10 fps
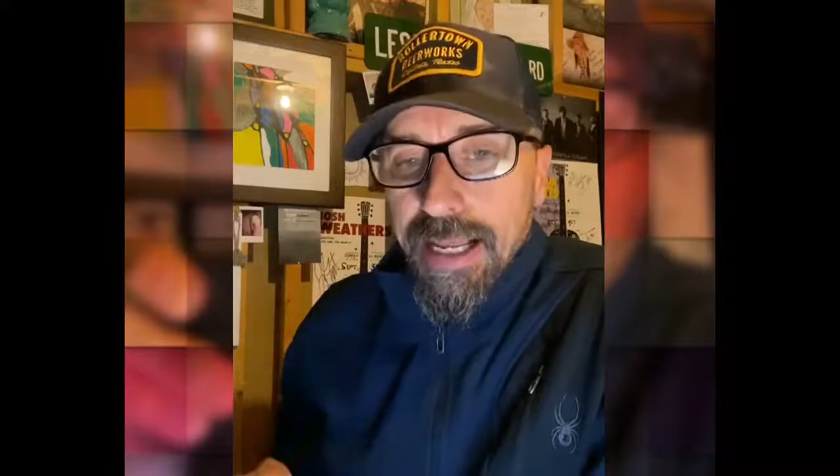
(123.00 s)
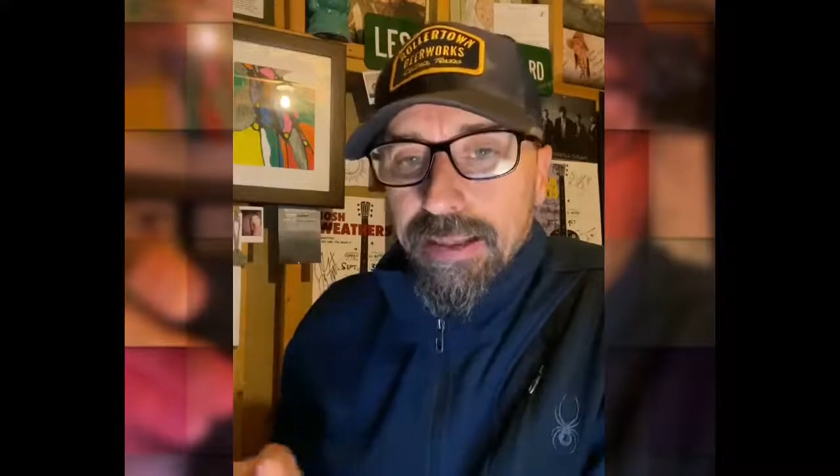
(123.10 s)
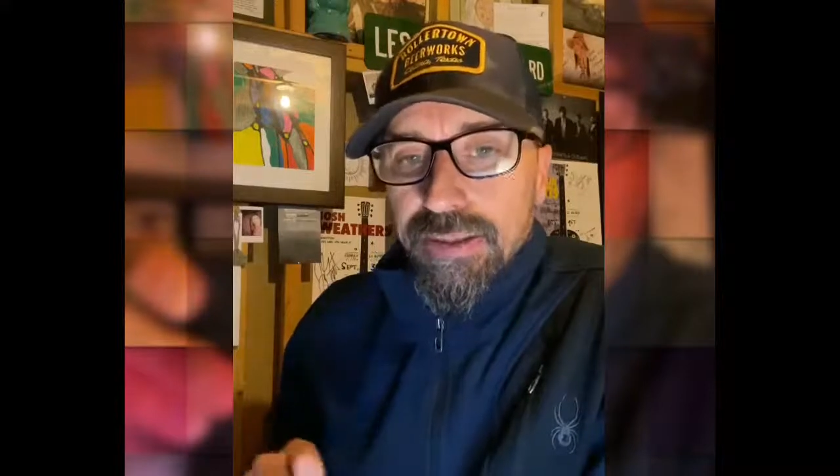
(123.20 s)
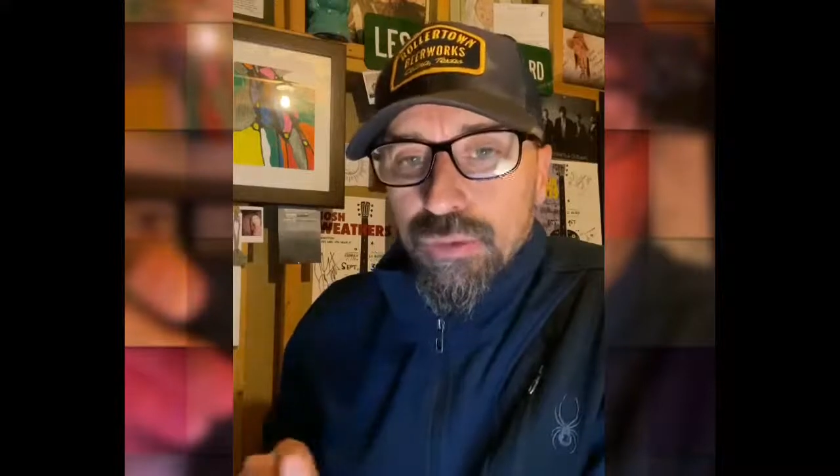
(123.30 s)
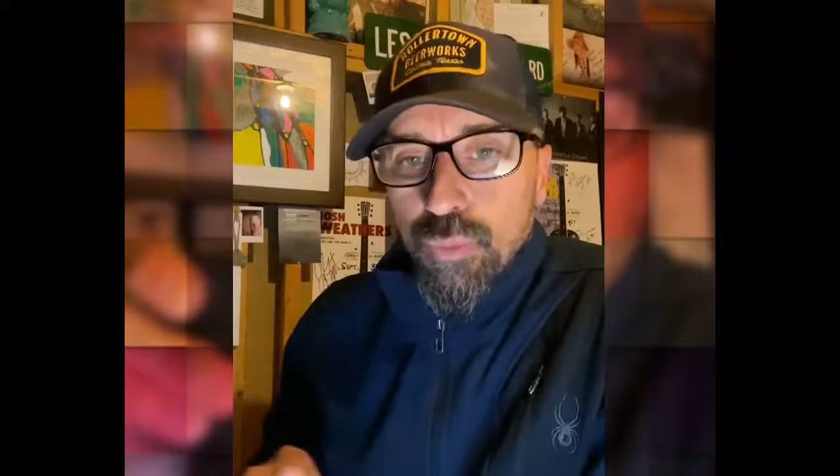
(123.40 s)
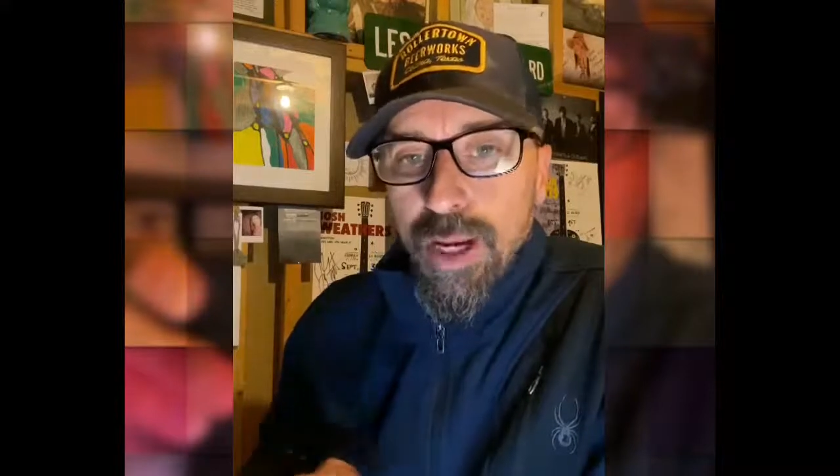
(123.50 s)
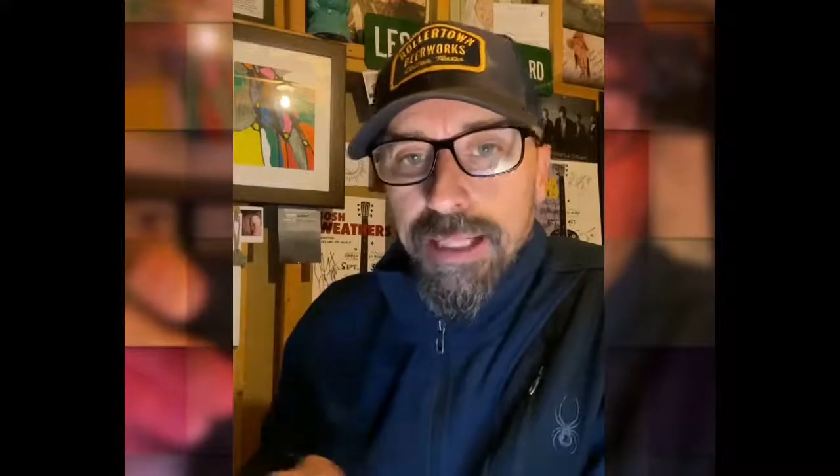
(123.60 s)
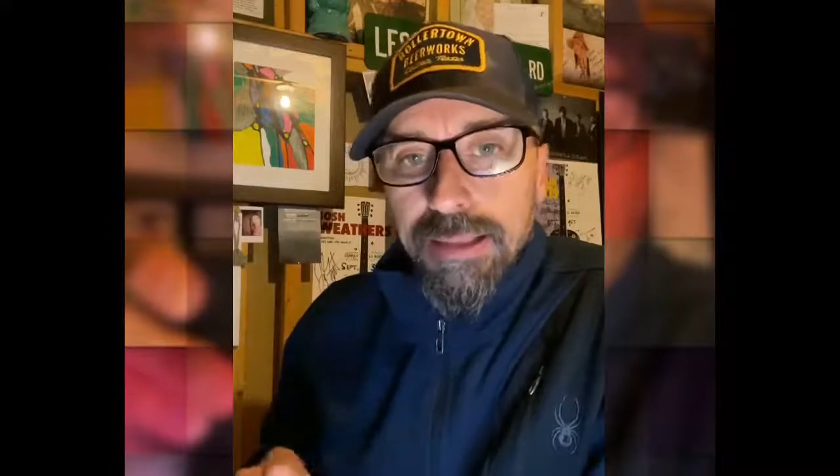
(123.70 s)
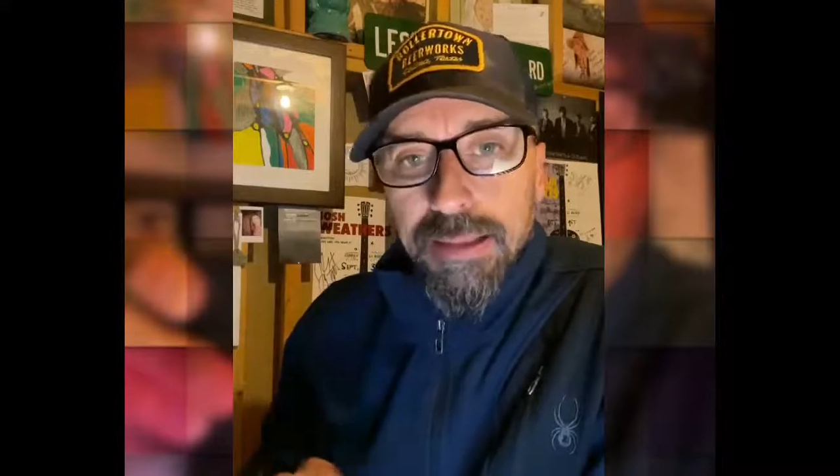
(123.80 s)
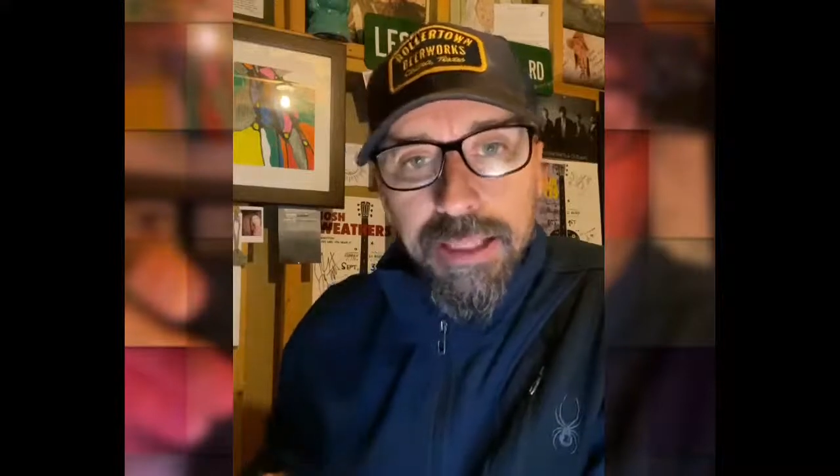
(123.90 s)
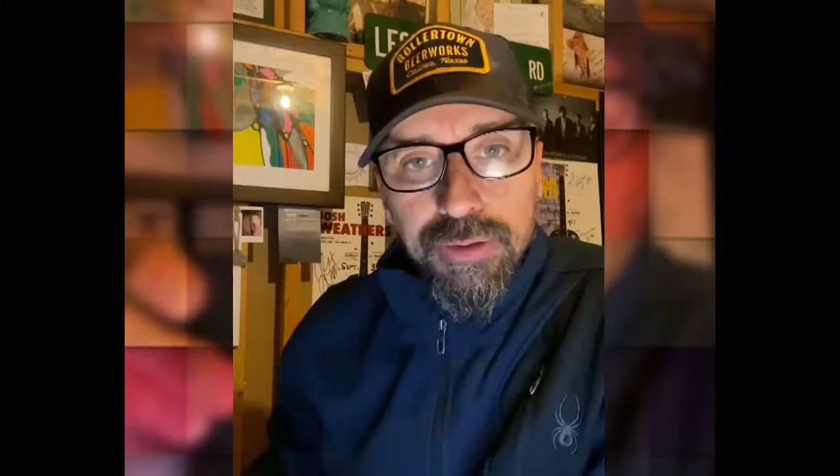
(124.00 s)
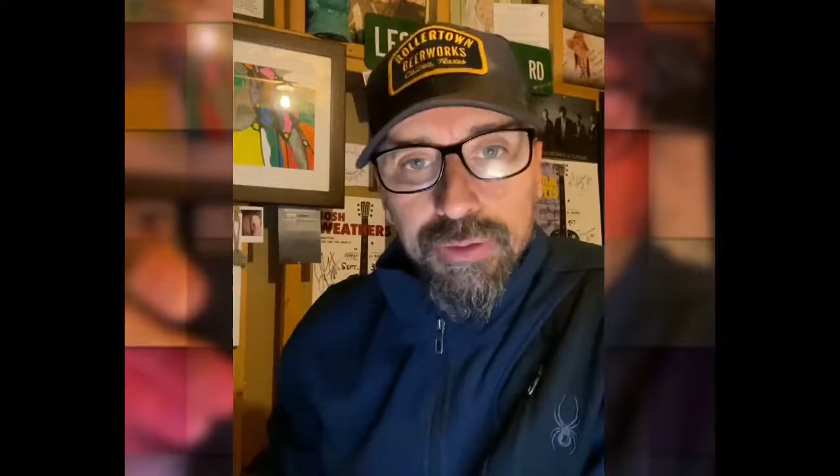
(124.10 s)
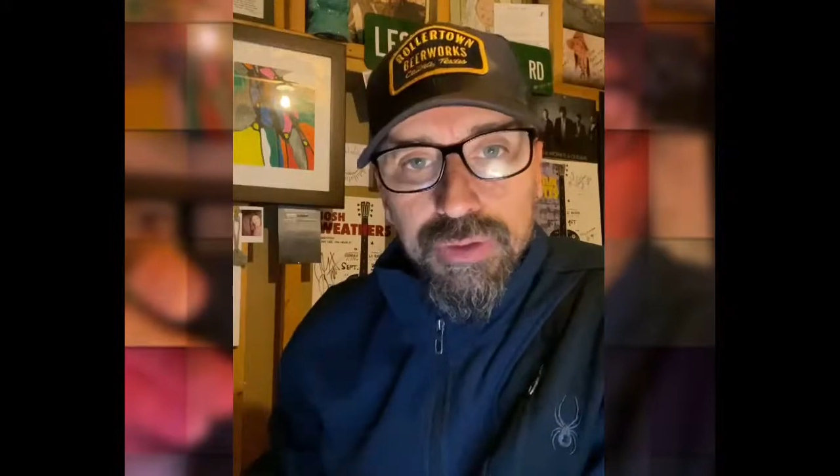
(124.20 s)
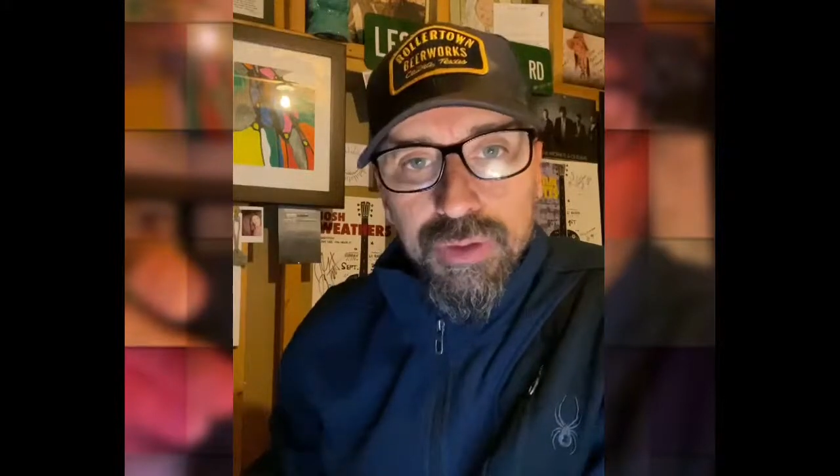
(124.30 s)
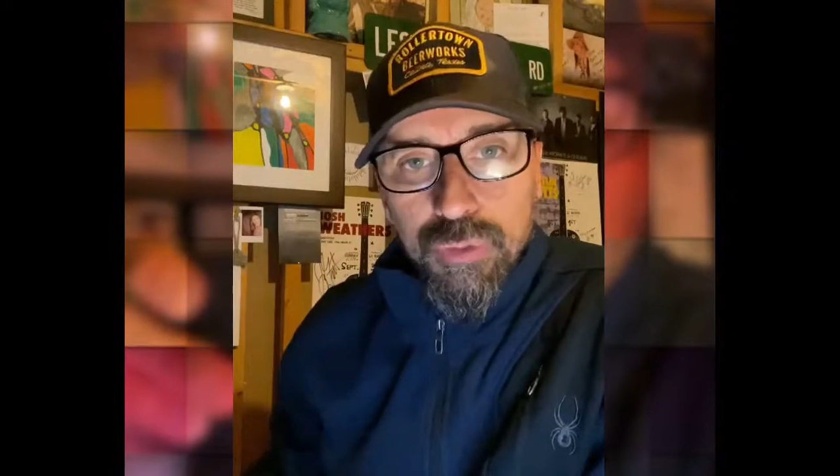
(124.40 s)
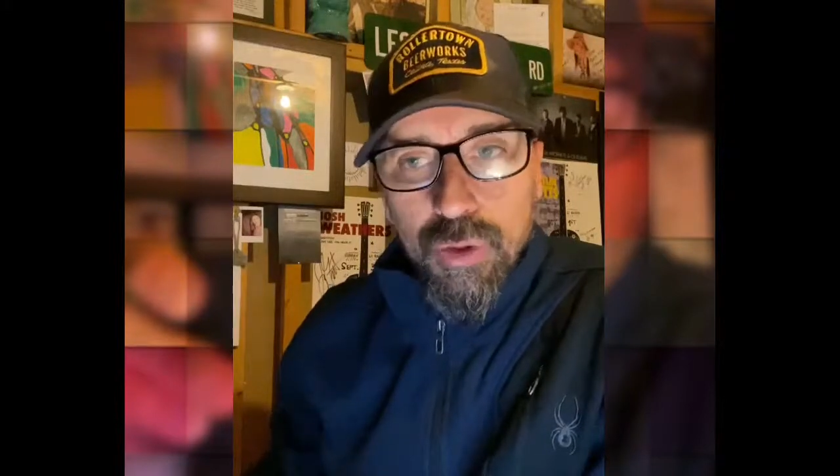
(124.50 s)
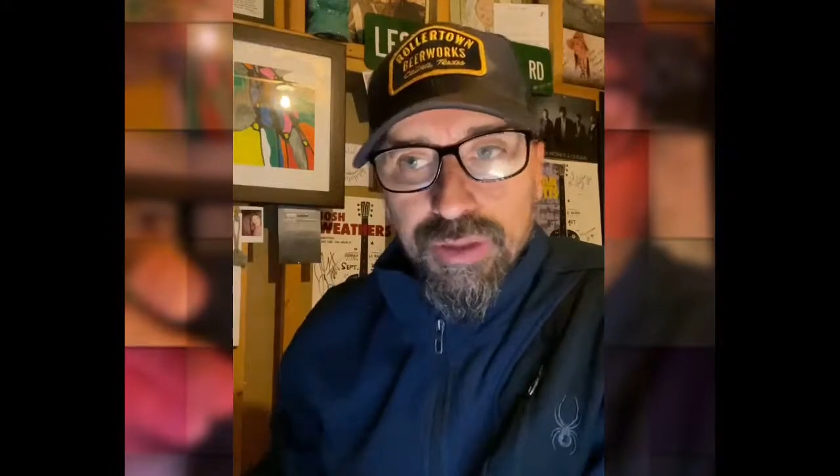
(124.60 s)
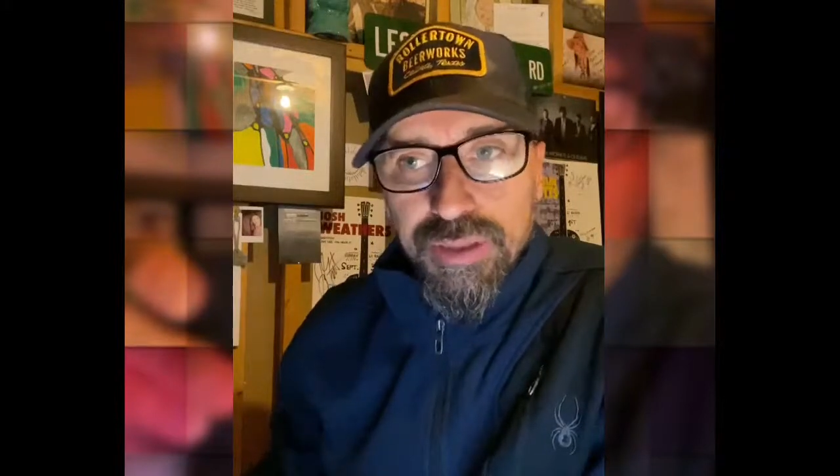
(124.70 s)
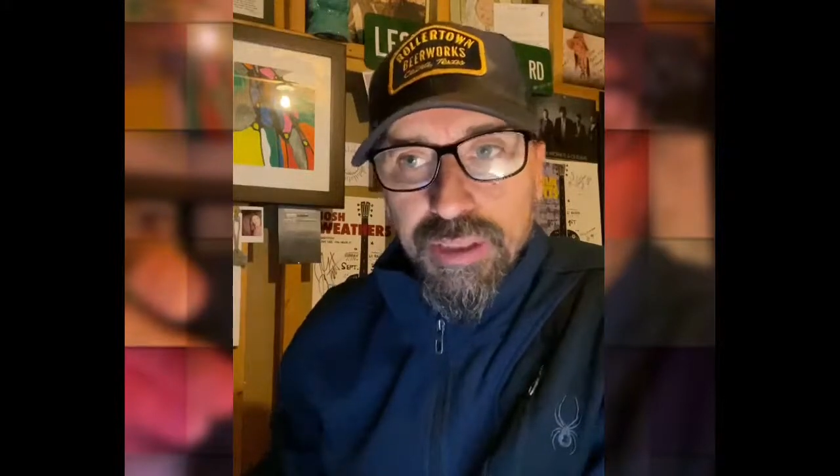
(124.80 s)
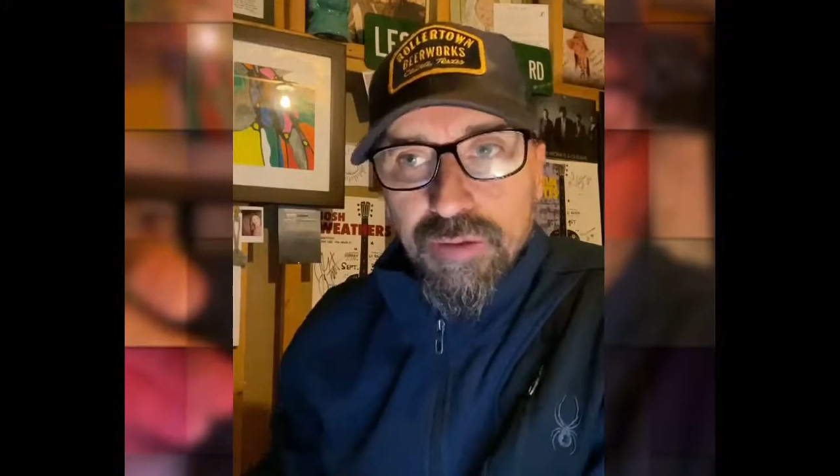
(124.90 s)
us write letters to
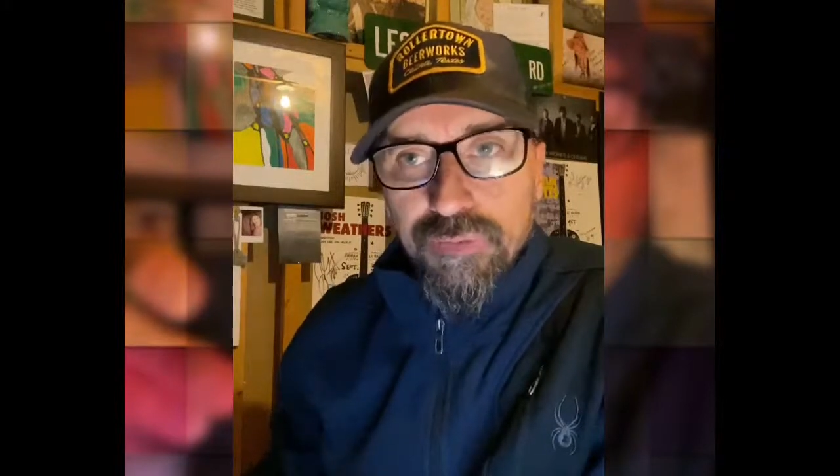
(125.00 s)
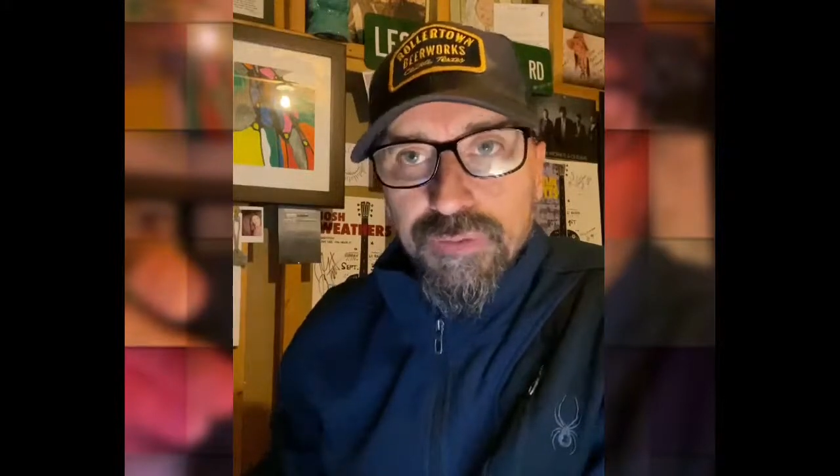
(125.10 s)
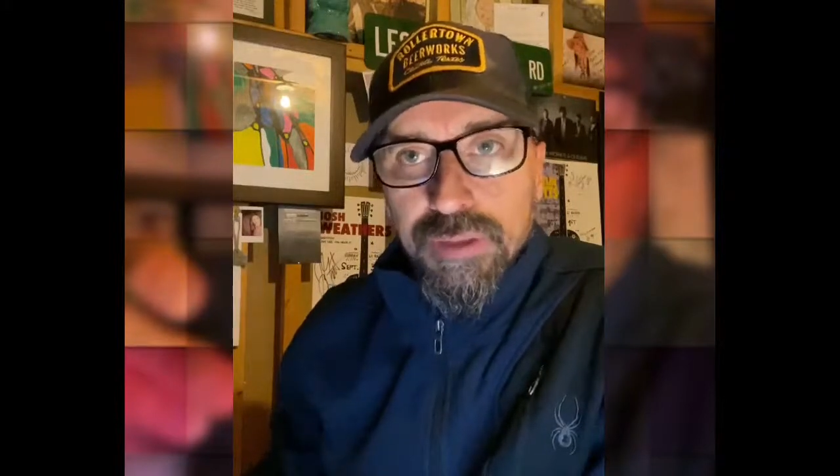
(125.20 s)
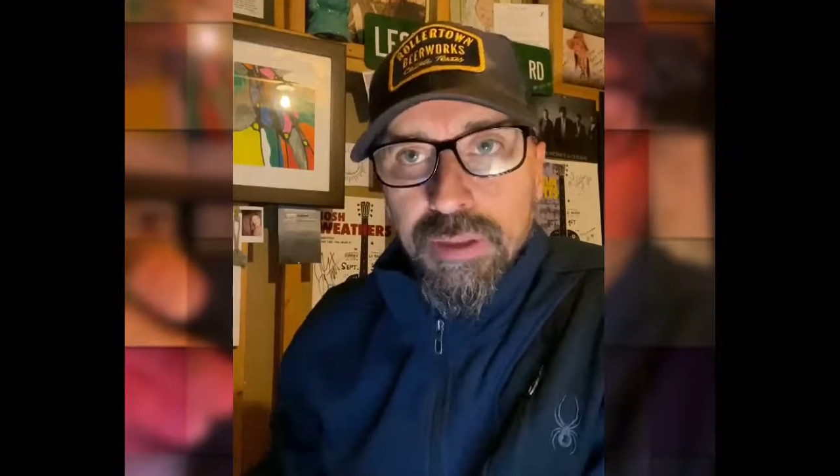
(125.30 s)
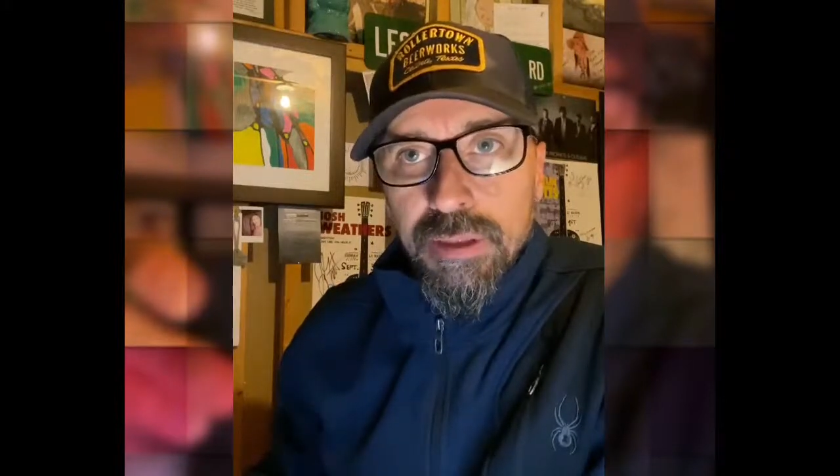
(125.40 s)
ourselves.